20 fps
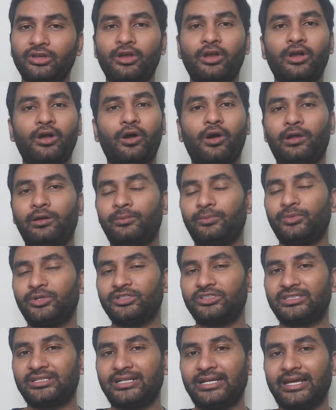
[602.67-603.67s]

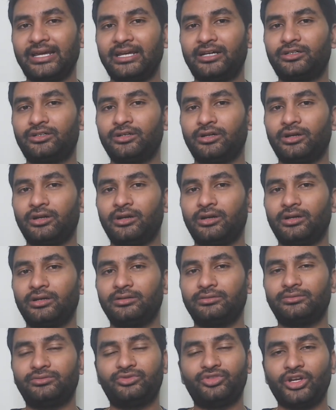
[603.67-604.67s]
almost like
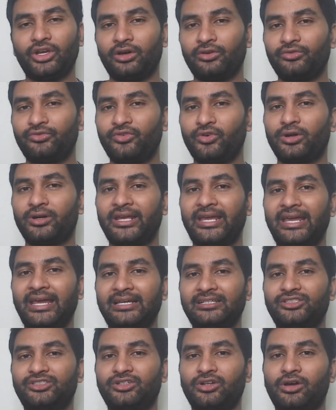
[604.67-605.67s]
3 or 4
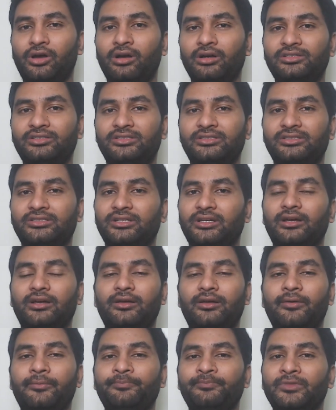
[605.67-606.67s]
guest talks
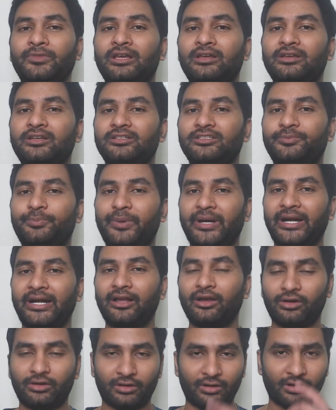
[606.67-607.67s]
spread
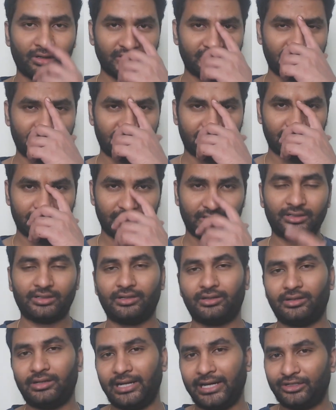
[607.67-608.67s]
across
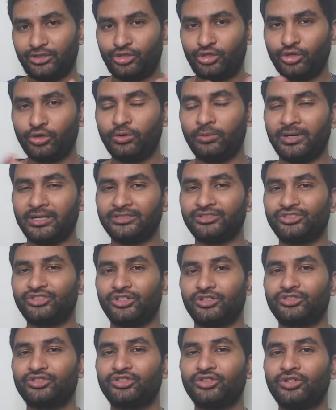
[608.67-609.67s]
like 2 months or
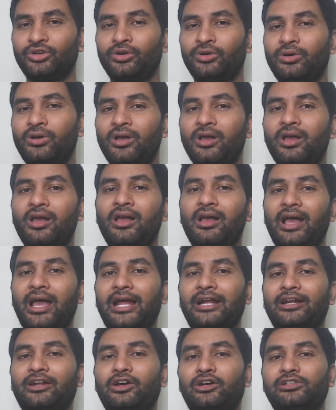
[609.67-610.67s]
so.
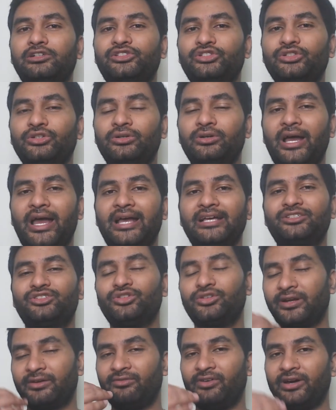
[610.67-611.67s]
And also, as you
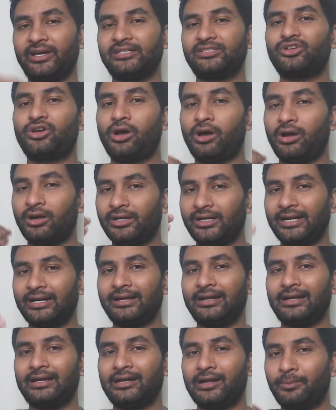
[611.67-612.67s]
revise content
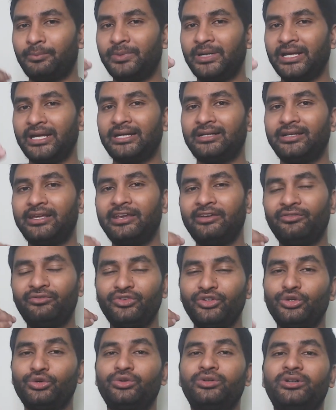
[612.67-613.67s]
and update, give
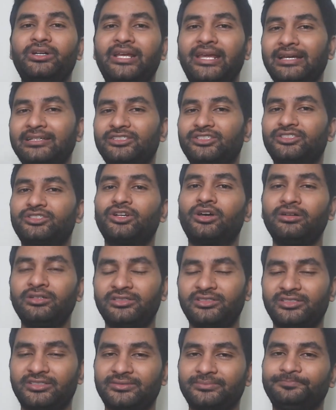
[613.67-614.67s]
new guest
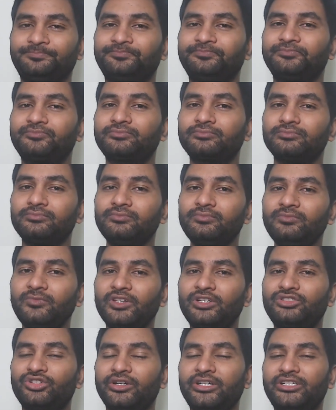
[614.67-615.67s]
talks.
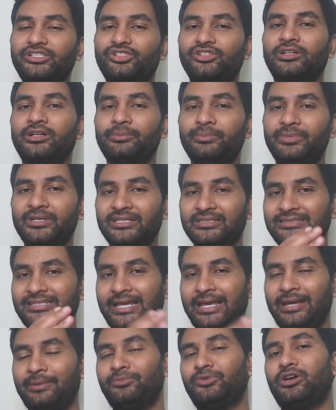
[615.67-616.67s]
So it shouldn't be the
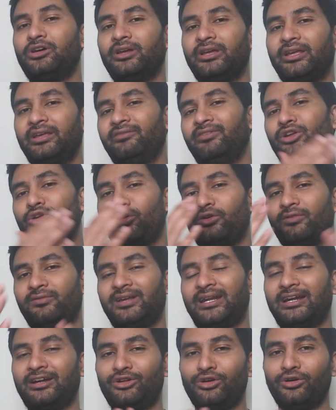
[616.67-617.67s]
same talk given over
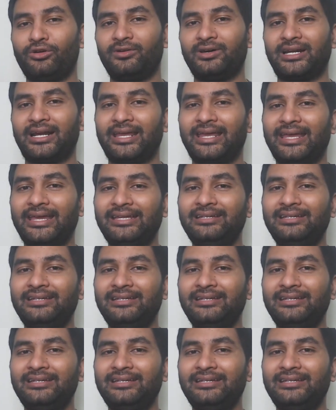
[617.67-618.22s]
and over again.